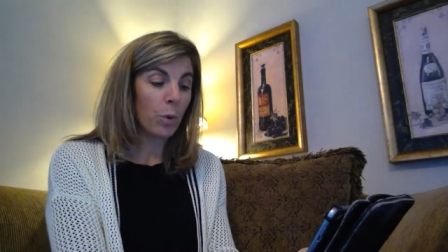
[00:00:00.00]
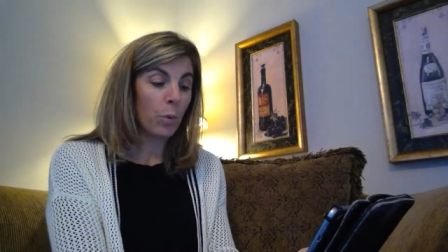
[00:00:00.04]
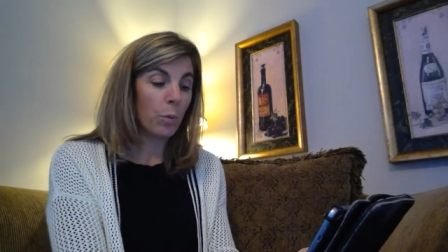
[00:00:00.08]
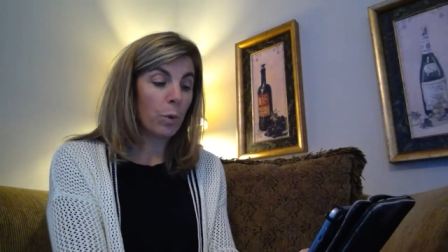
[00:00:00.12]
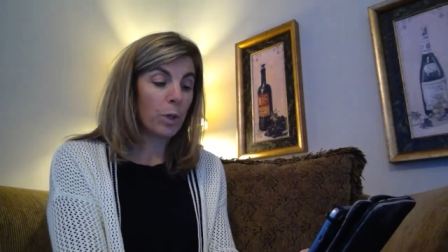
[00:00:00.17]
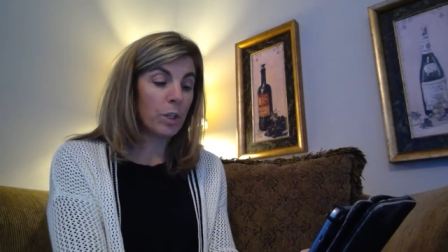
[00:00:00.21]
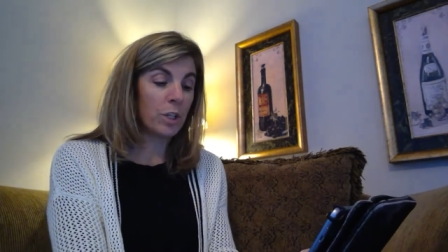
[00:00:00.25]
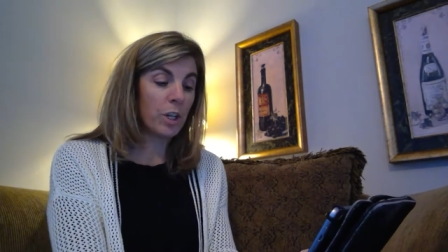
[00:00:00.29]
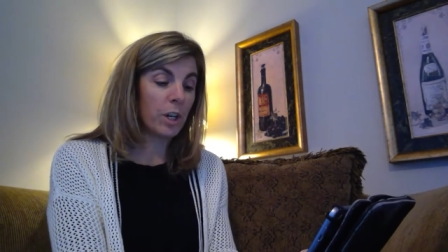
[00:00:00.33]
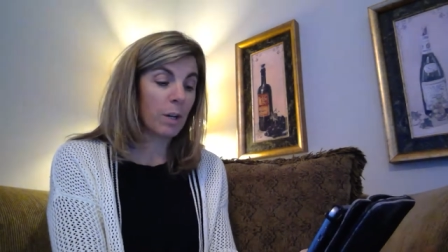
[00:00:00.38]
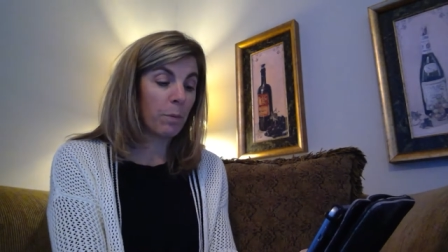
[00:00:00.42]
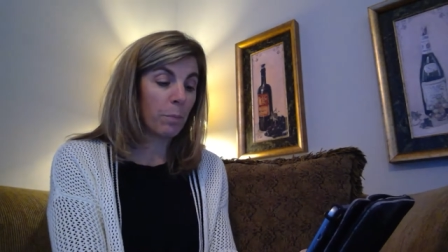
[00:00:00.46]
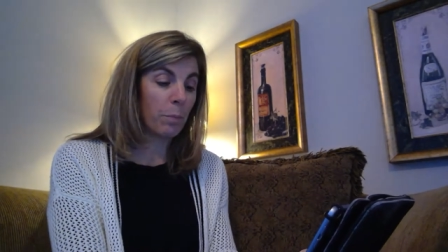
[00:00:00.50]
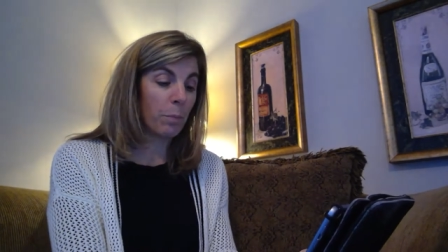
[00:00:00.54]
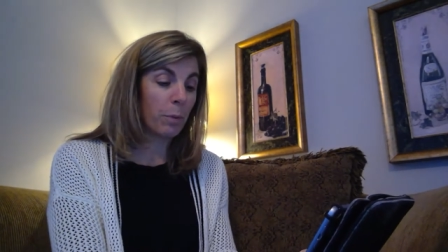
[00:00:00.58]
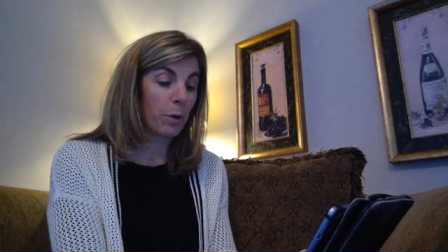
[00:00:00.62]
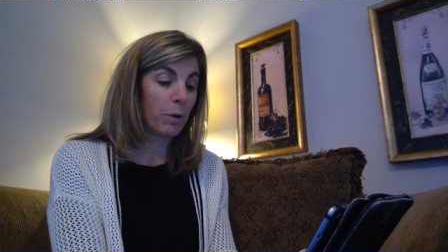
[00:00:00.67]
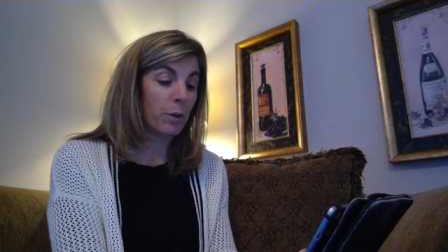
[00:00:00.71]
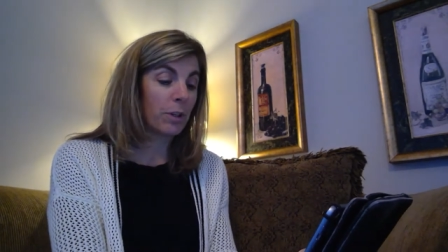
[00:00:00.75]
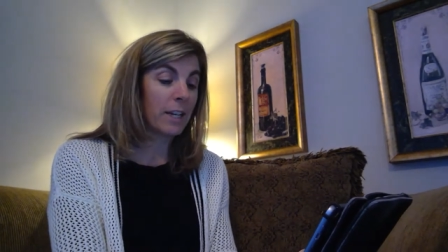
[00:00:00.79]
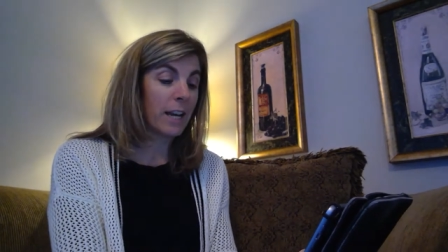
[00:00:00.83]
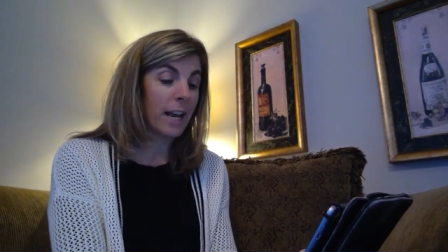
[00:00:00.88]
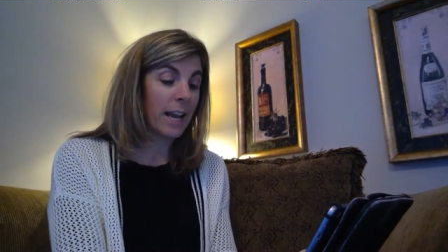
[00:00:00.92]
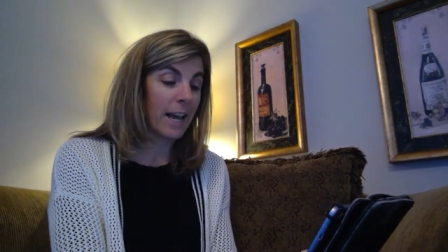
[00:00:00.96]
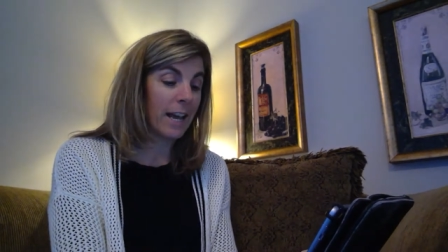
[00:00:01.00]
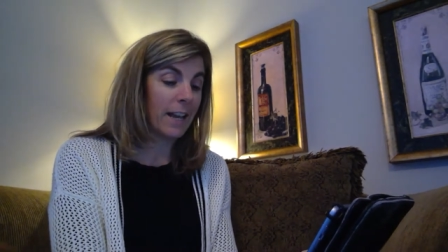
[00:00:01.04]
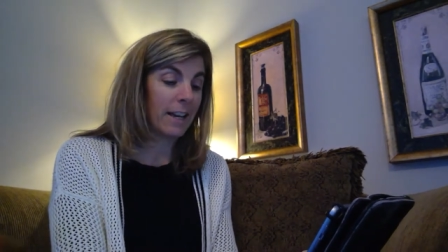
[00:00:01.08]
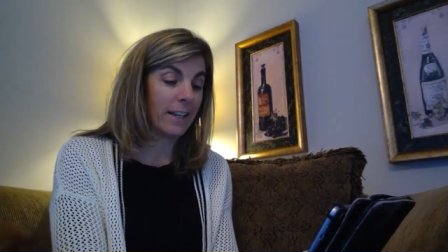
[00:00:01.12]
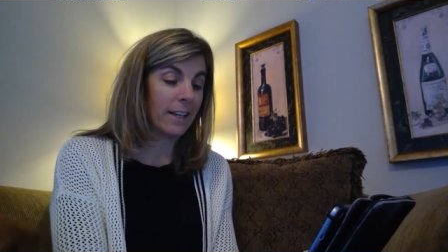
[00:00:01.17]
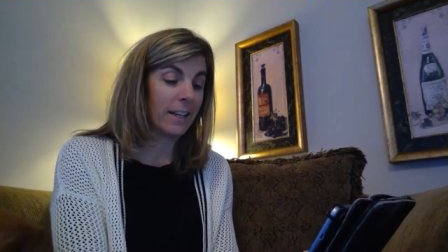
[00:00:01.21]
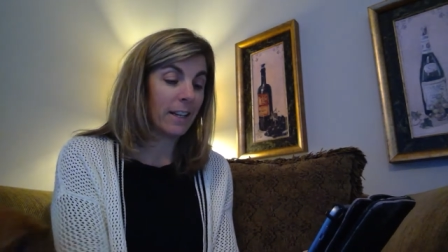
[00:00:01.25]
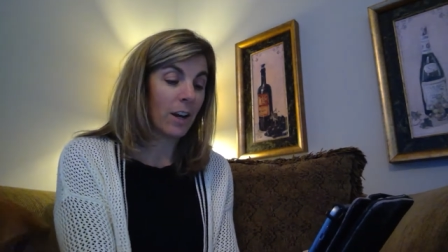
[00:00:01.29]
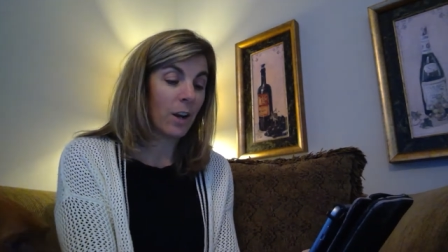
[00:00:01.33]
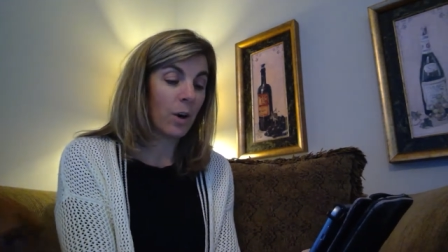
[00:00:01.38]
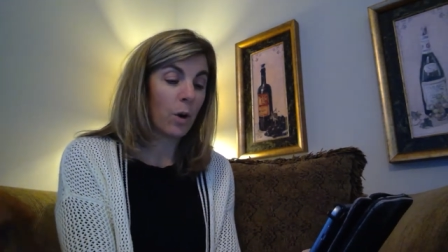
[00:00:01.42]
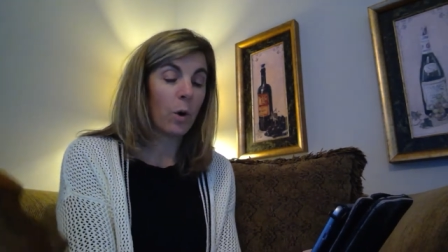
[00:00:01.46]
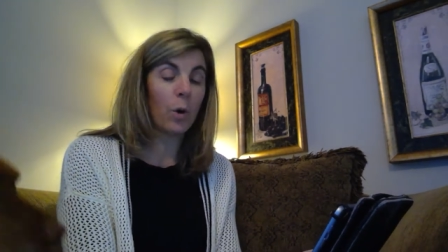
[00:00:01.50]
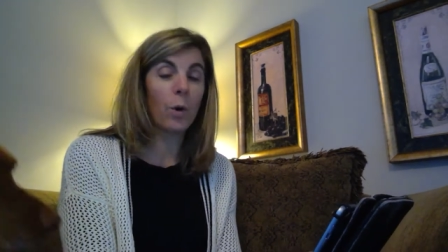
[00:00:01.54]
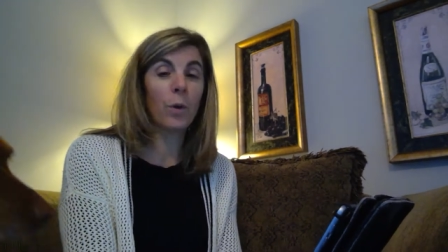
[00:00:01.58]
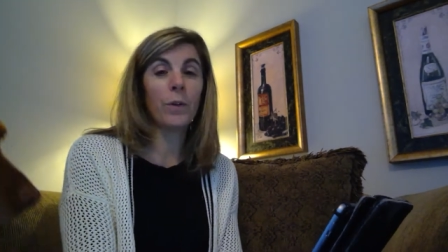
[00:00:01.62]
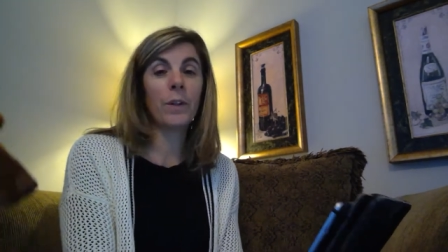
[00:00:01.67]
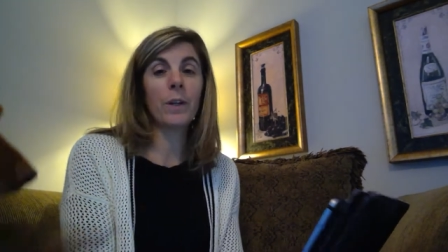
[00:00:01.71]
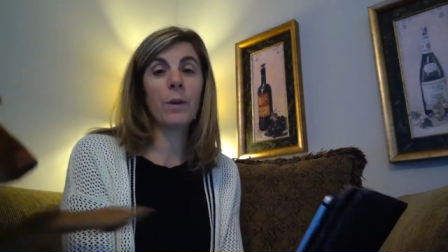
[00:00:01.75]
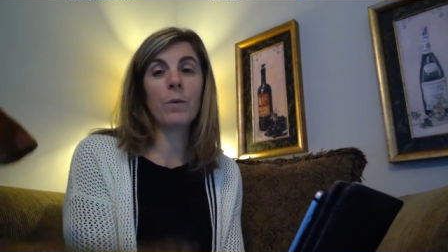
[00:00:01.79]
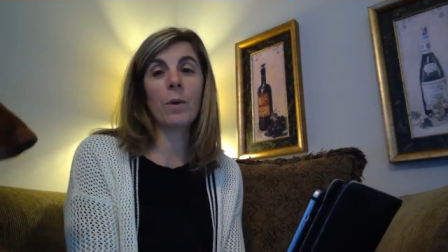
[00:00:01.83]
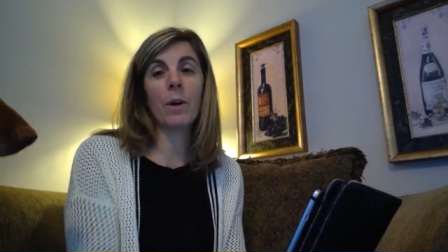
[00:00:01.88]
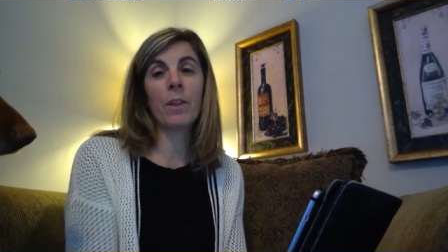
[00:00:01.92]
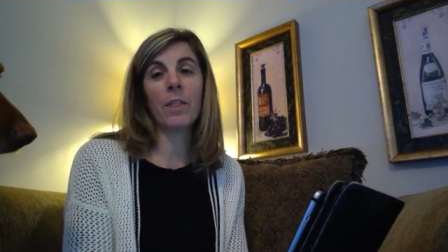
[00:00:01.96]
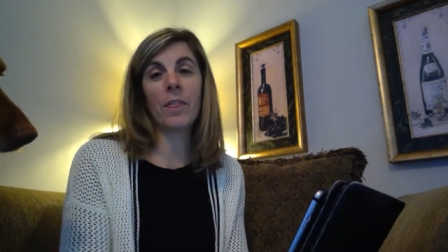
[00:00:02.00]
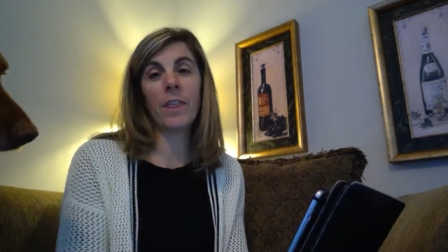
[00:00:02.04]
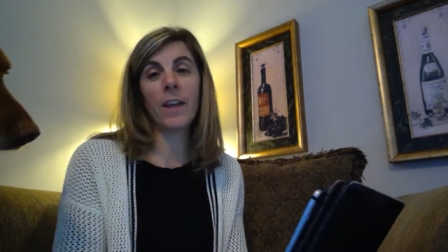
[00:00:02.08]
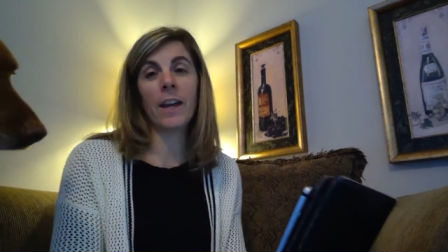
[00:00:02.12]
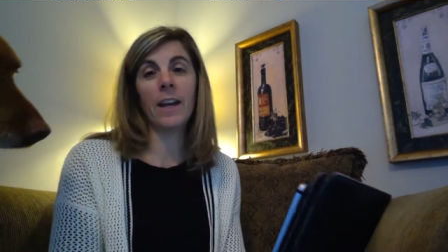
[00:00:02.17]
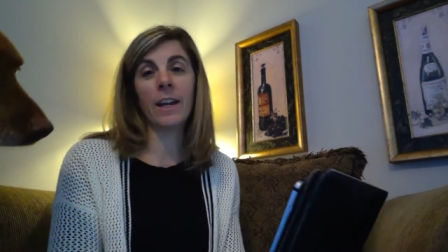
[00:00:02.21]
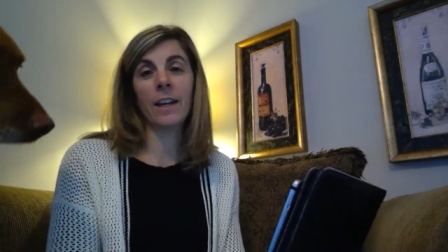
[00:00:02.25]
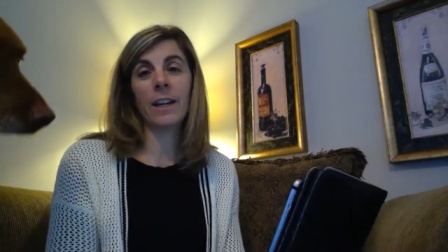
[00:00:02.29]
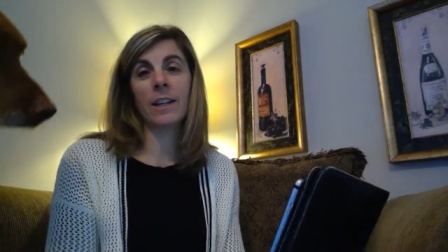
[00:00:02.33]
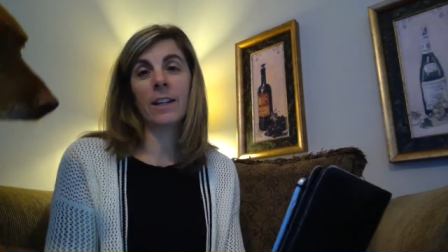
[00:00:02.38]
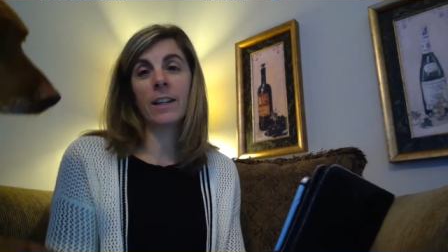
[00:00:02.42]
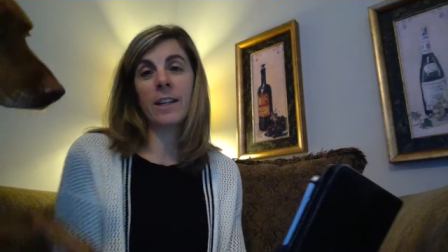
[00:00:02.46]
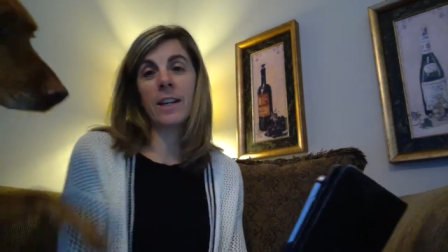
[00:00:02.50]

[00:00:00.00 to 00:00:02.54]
which can pretend only one thing.